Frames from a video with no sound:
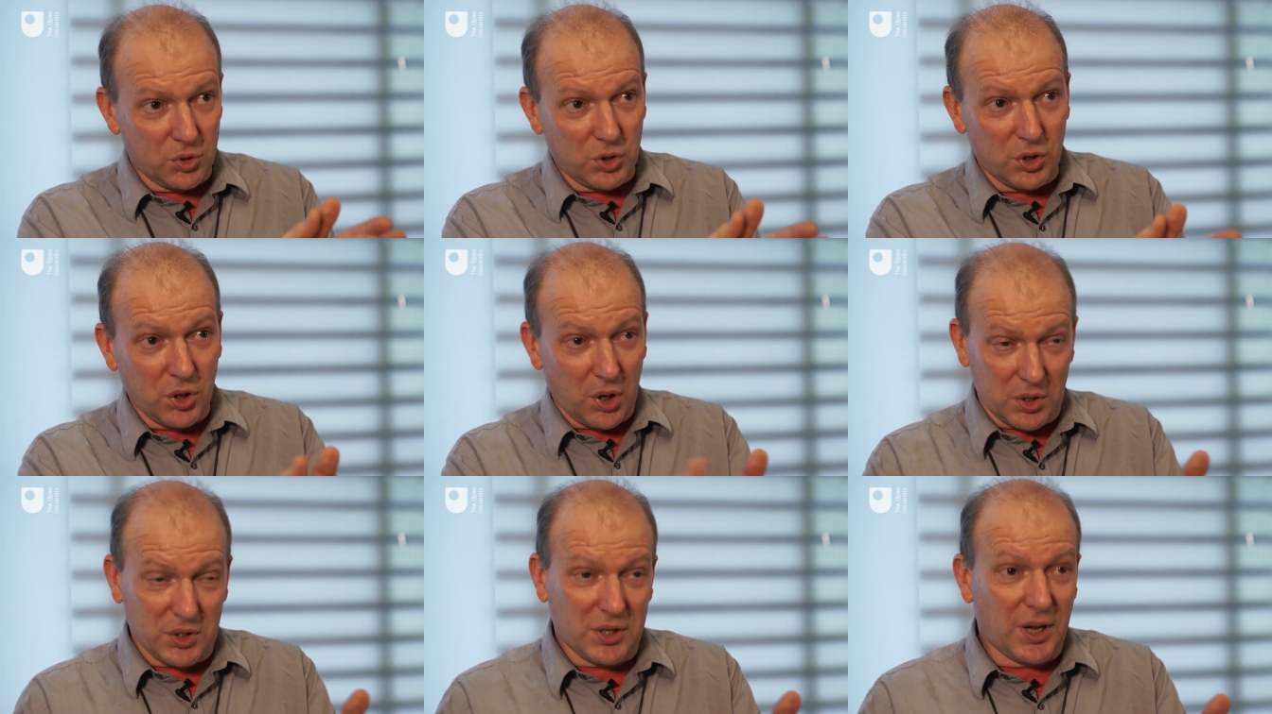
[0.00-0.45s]

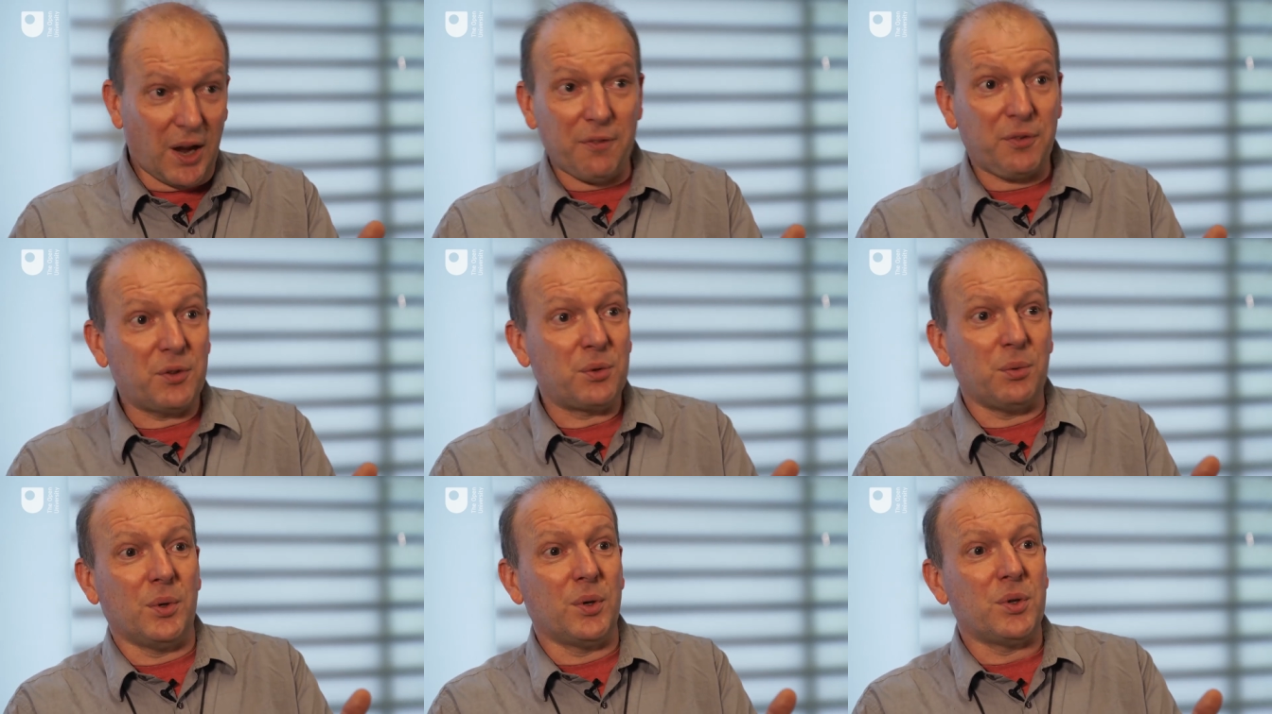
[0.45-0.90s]
just
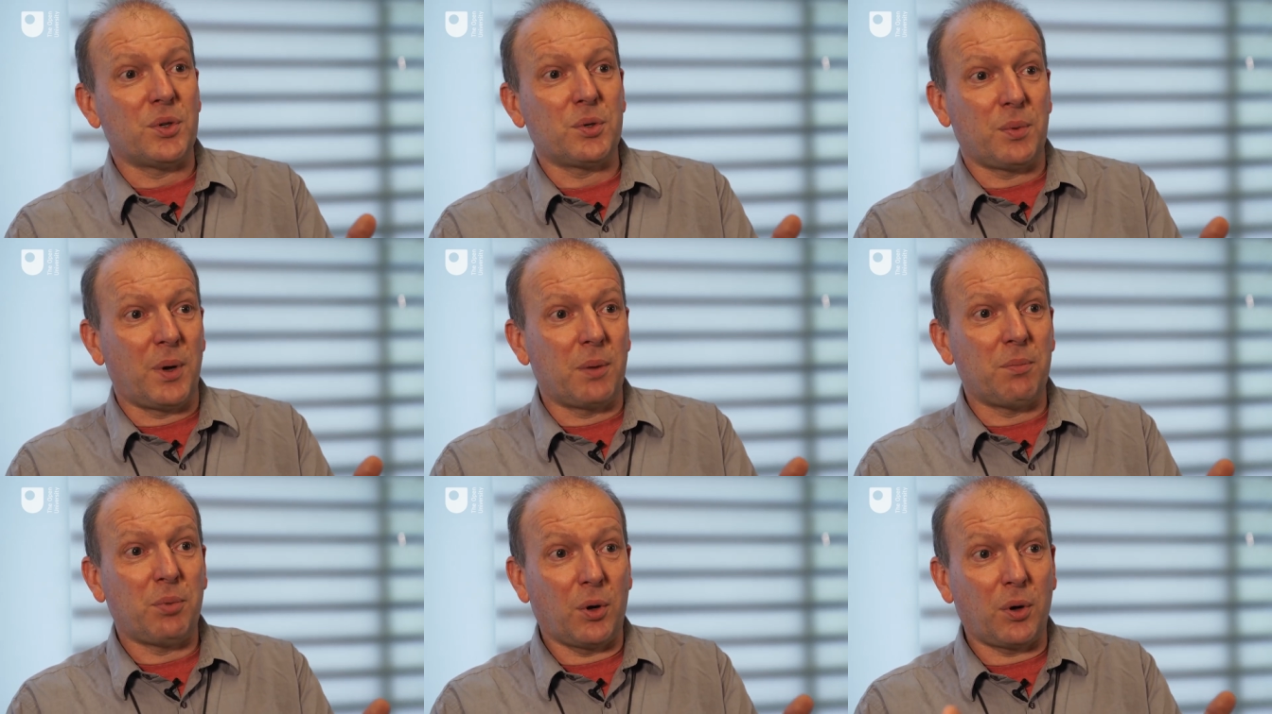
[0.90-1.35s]
afterwards
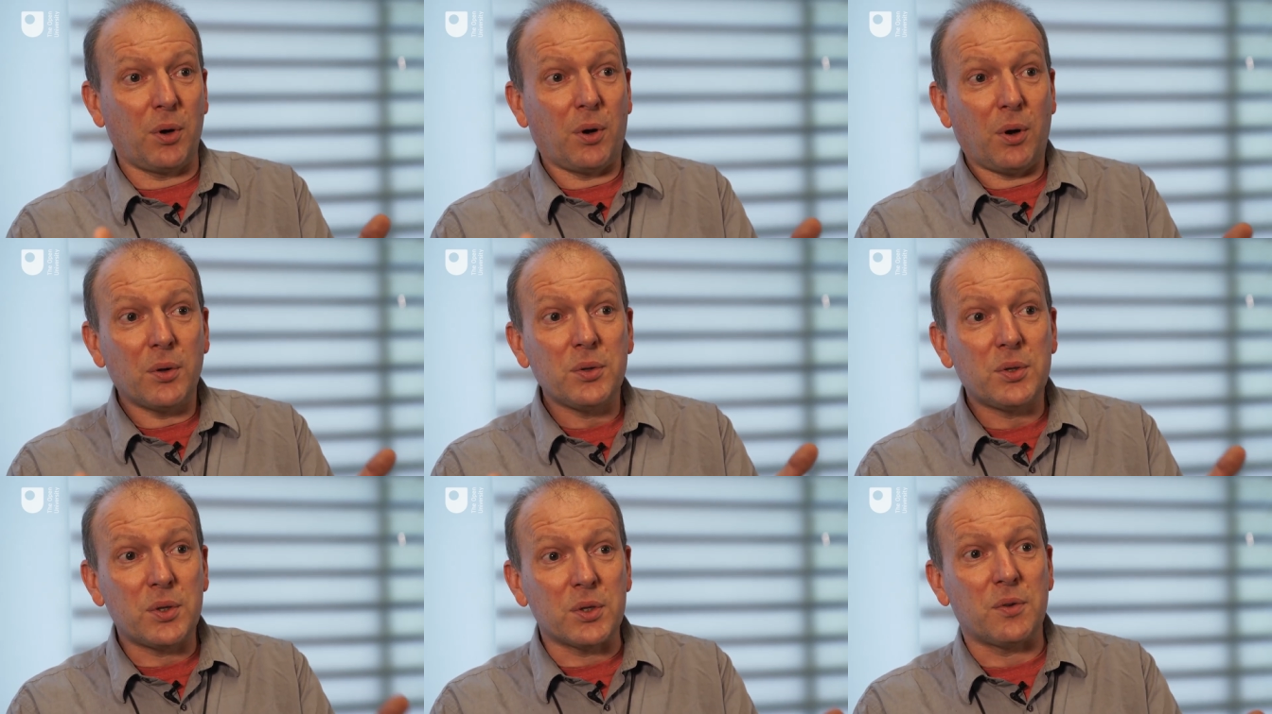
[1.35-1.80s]
when
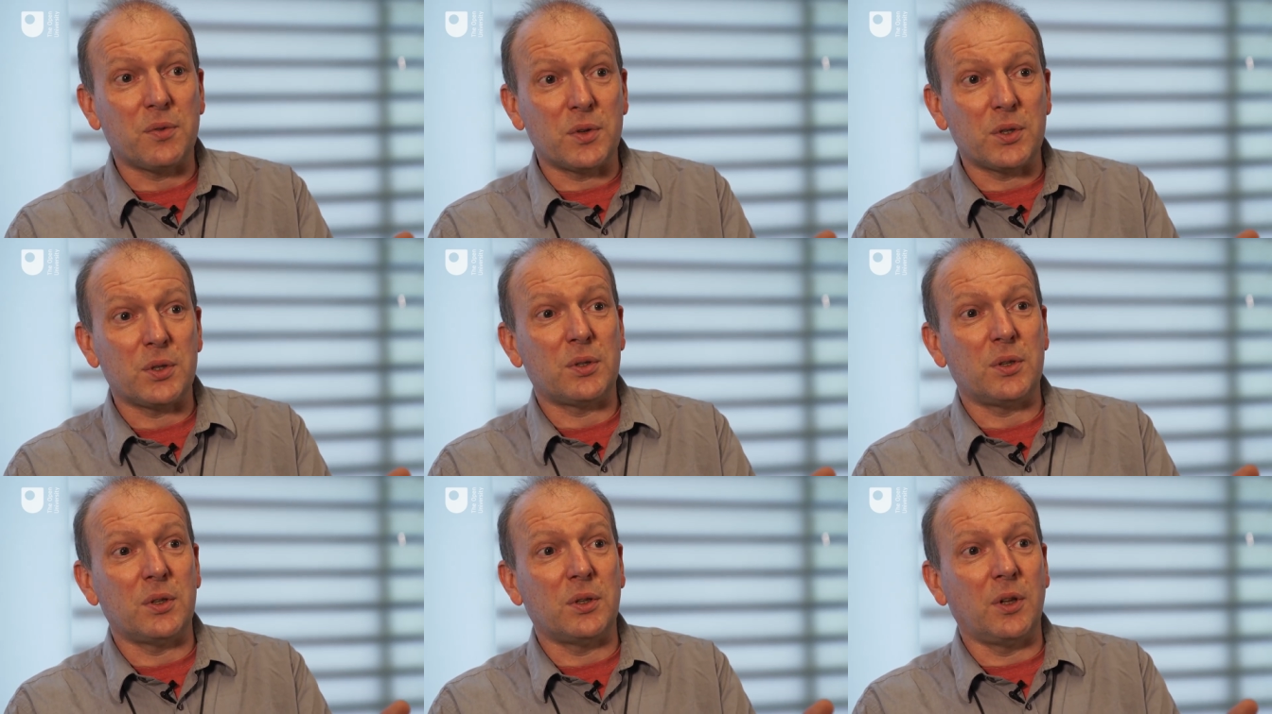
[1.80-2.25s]
Pocahontas
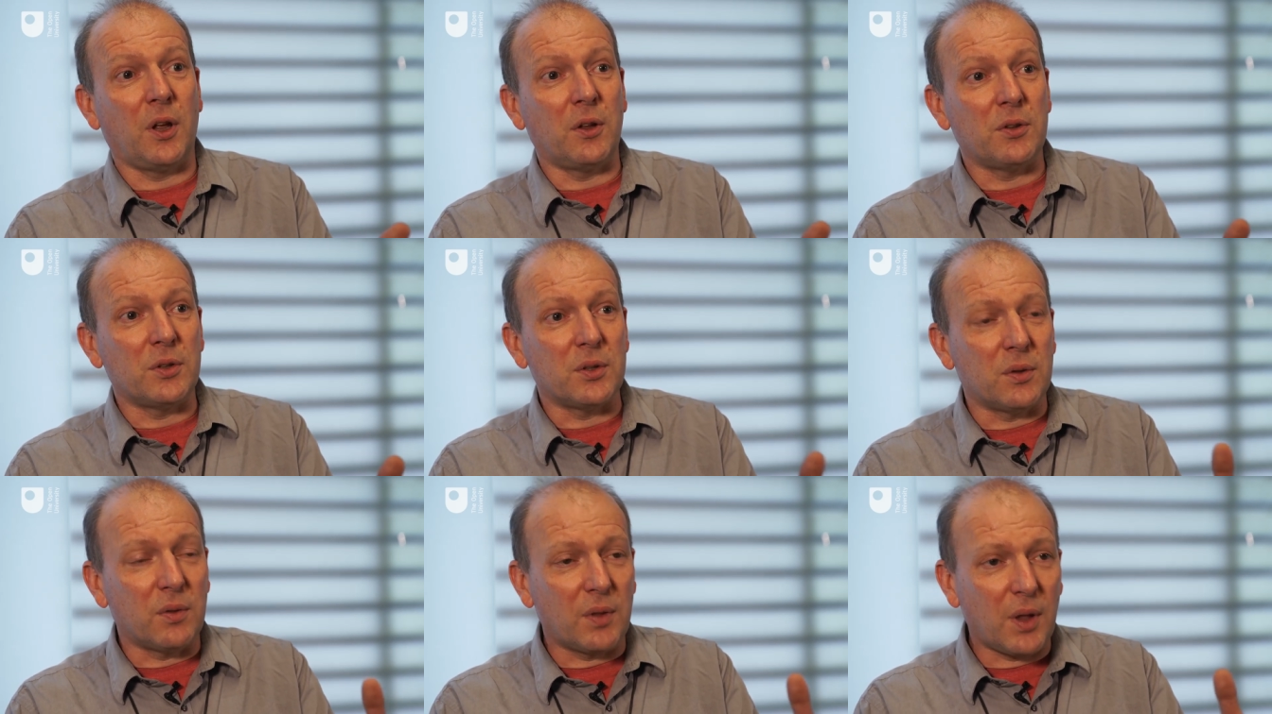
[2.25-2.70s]
visited
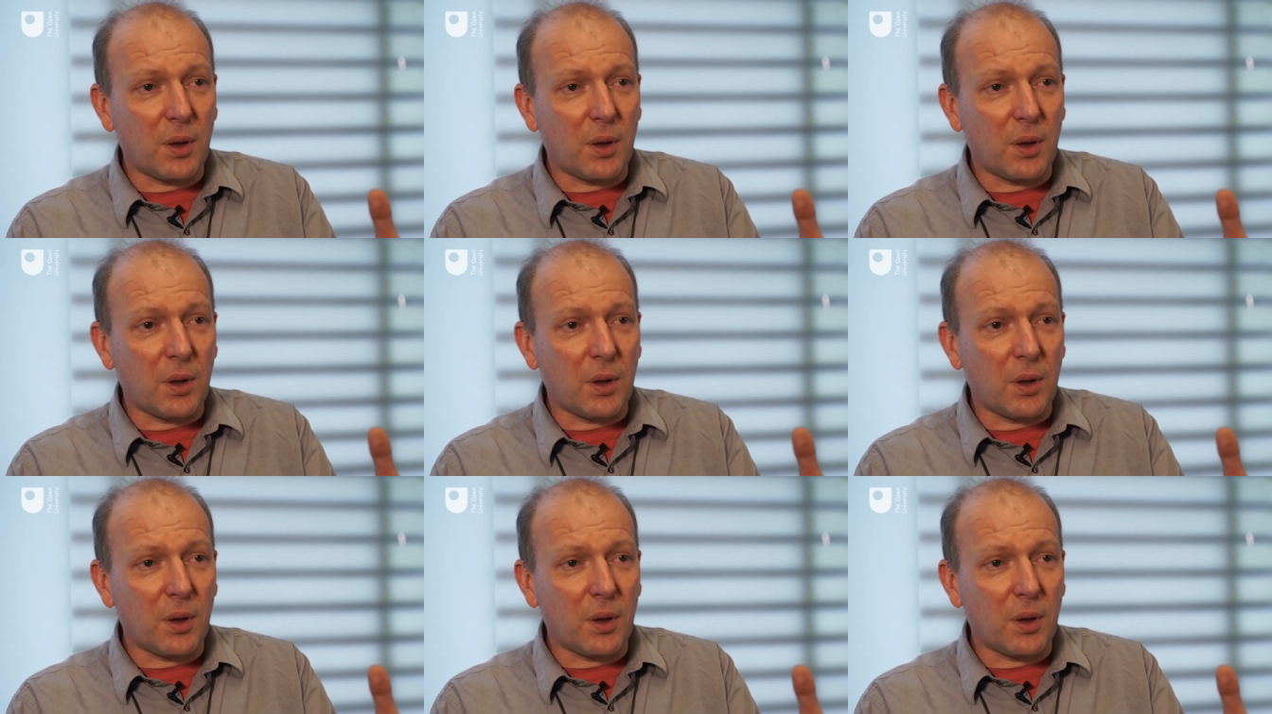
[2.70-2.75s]
London,